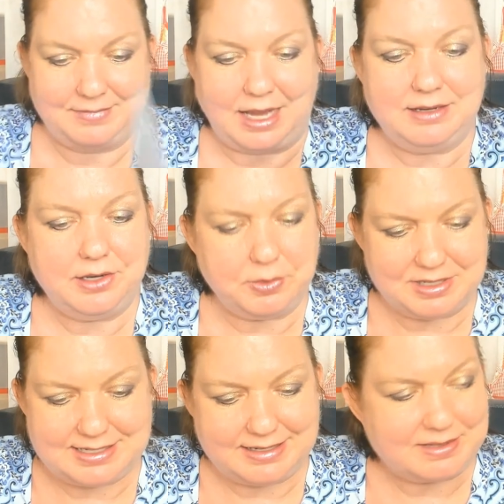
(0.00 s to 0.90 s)
I knew we'd
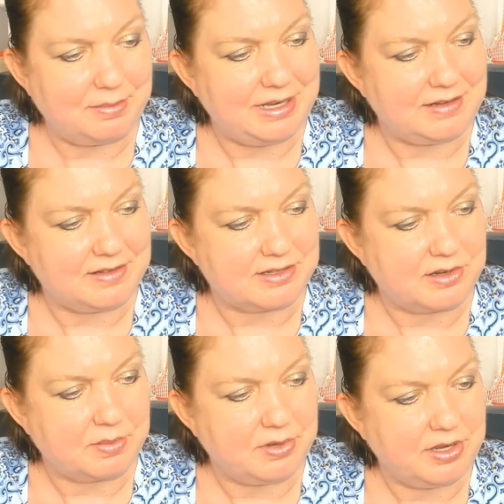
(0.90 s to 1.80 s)
see some mint in this
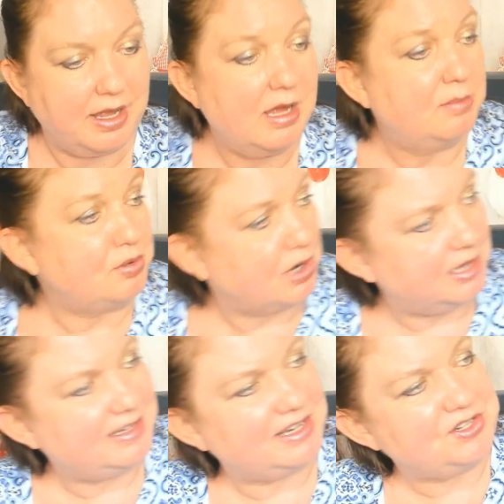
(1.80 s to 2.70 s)
cookbook.
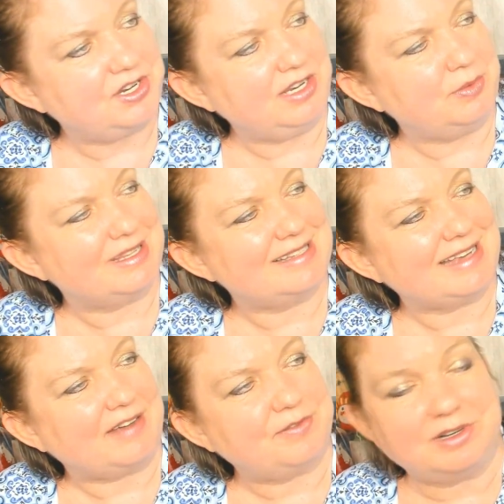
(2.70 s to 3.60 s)
Prawn tagine with
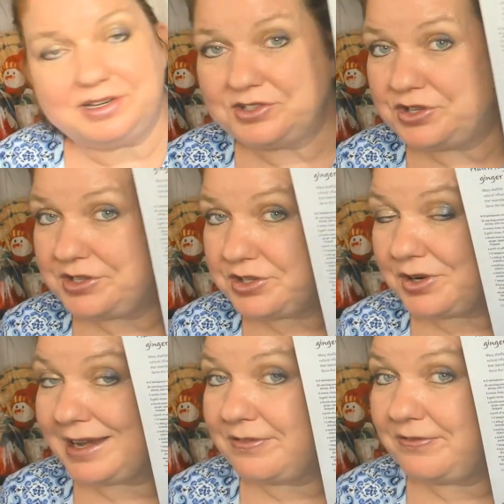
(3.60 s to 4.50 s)
saffron, ginger,
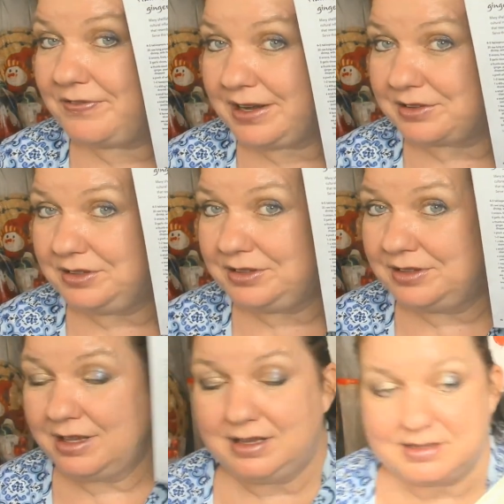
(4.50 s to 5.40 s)
and fennel.
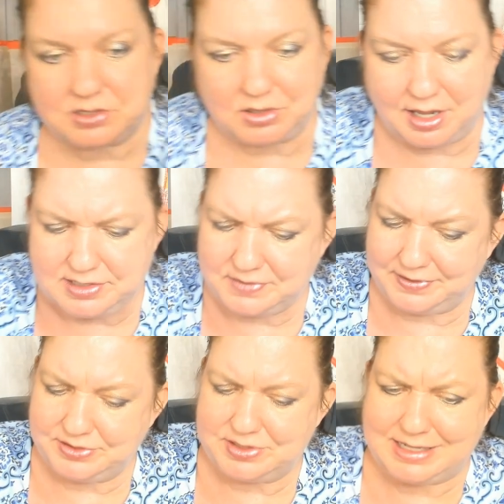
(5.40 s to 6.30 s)
So lots of
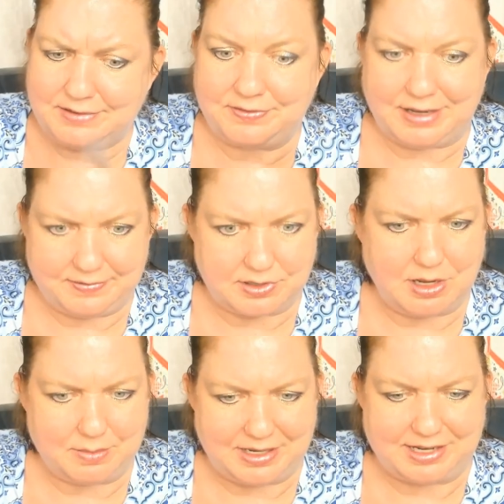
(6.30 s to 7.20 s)
interesting flavor
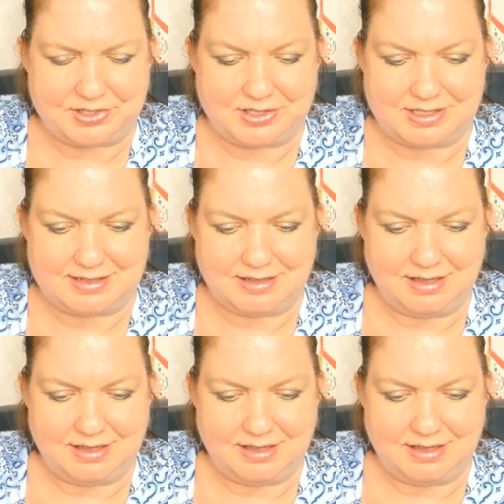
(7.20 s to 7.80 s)
combinations.